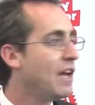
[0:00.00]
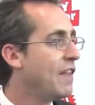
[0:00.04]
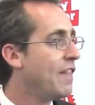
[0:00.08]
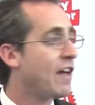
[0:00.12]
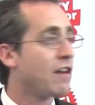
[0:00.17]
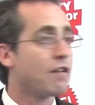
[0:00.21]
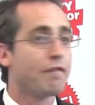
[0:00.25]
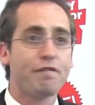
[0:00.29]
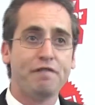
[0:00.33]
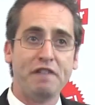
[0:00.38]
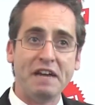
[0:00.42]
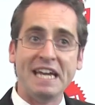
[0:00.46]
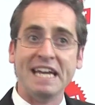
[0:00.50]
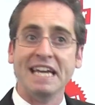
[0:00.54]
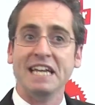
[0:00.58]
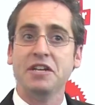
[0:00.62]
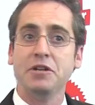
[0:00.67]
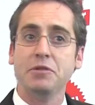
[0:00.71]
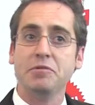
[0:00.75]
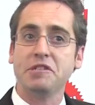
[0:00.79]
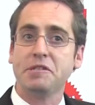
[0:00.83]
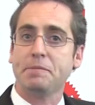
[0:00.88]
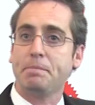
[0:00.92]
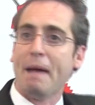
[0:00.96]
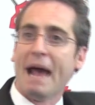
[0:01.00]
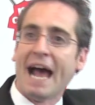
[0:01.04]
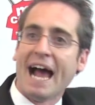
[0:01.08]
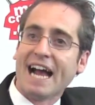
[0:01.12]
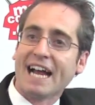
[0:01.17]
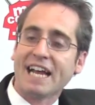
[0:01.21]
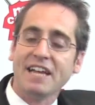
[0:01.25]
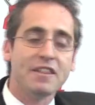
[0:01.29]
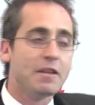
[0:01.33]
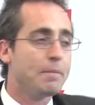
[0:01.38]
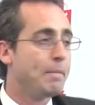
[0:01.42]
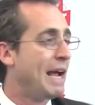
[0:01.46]
That'll fit into his
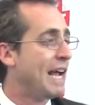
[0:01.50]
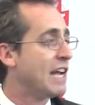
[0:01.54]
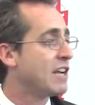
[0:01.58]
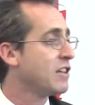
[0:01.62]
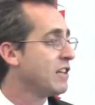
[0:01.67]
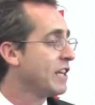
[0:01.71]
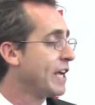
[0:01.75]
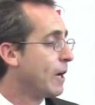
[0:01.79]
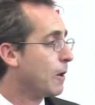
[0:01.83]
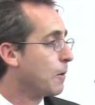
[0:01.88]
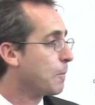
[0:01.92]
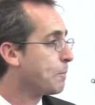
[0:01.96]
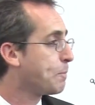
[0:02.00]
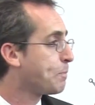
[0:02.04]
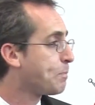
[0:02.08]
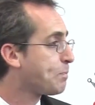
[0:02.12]
back in the bandolier.